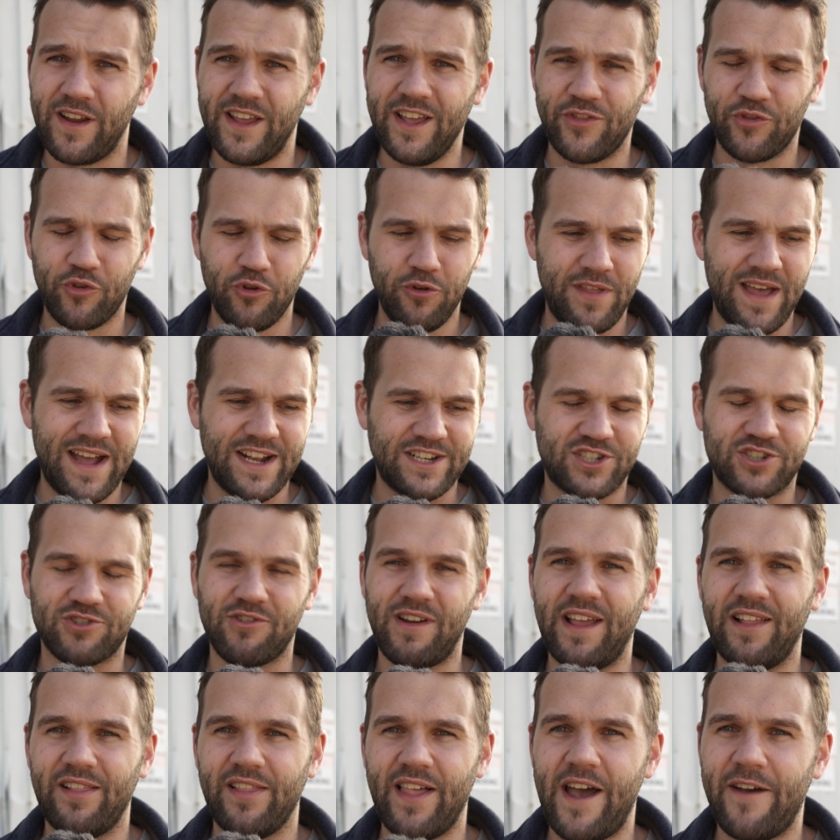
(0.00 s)
He threw that
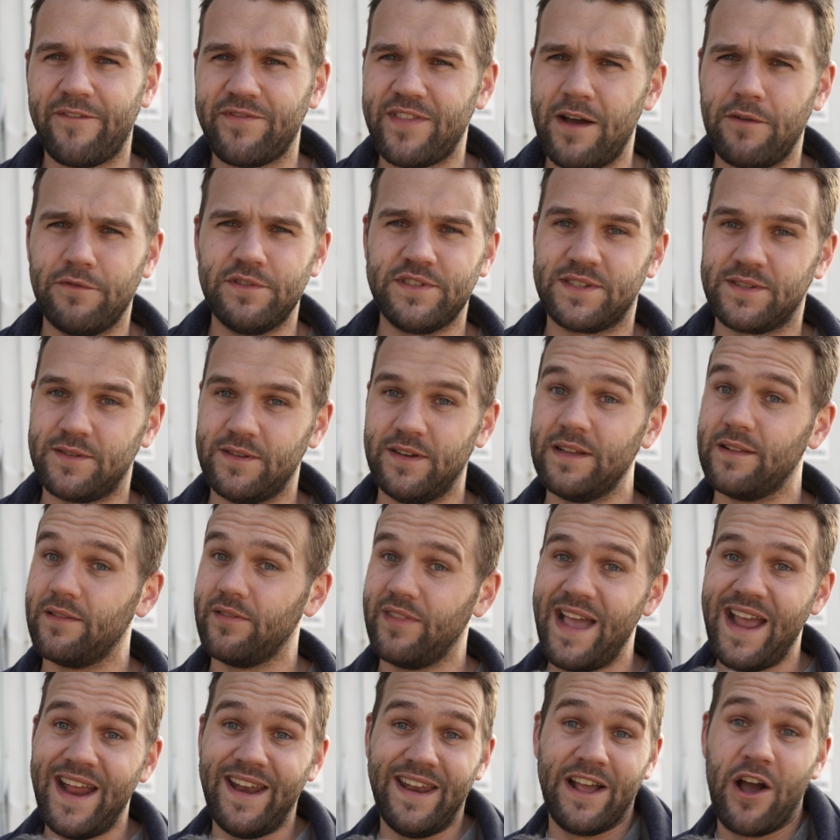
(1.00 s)
straight left that was uh,
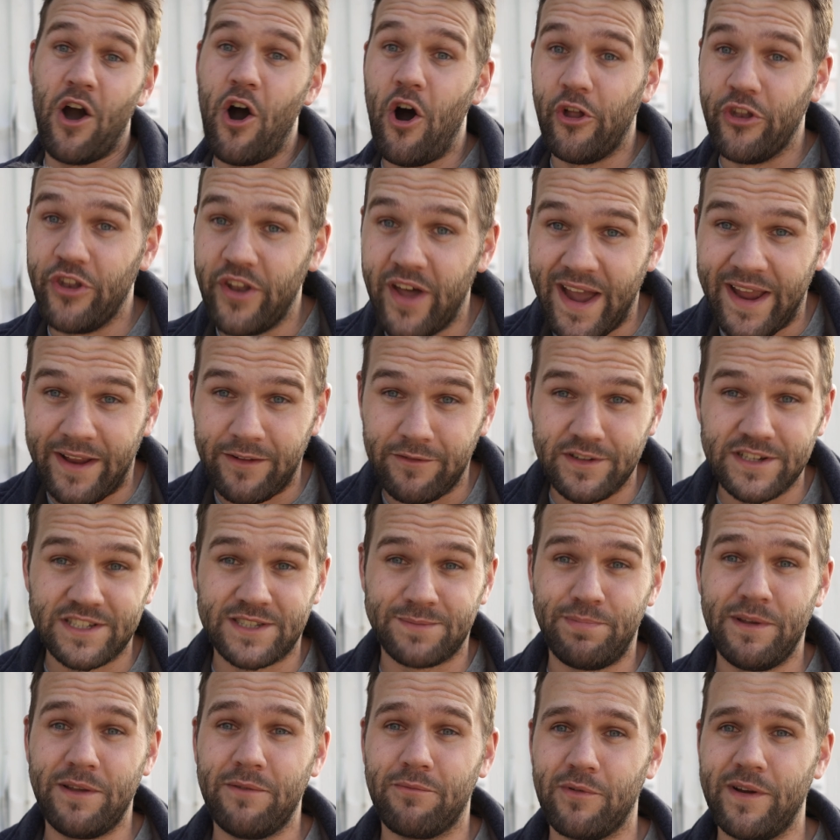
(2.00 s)
landing all night,
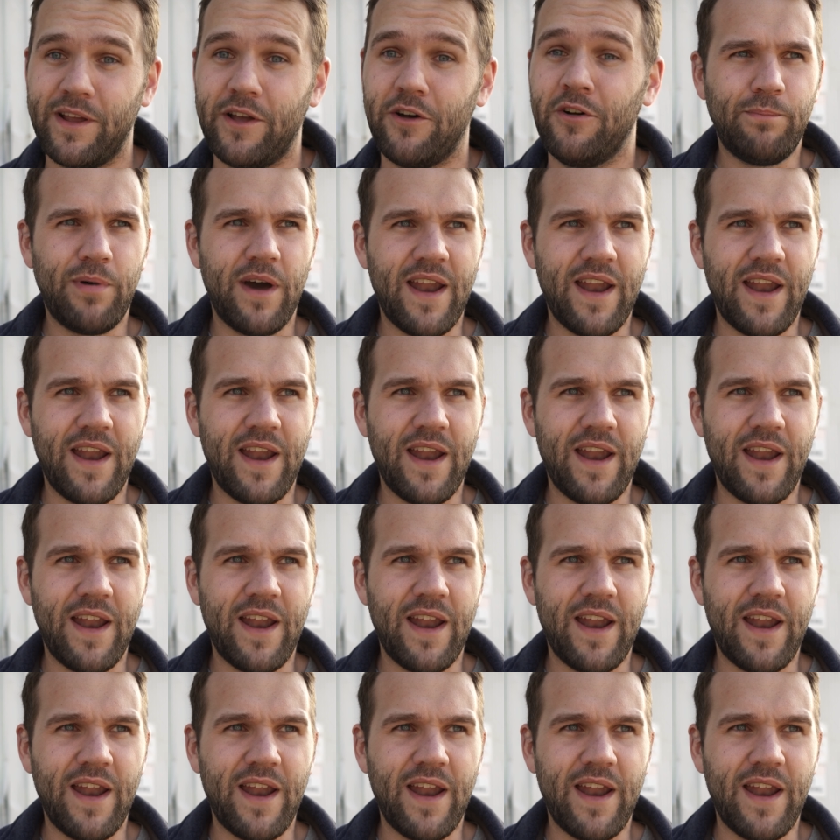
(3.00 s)
let's be real.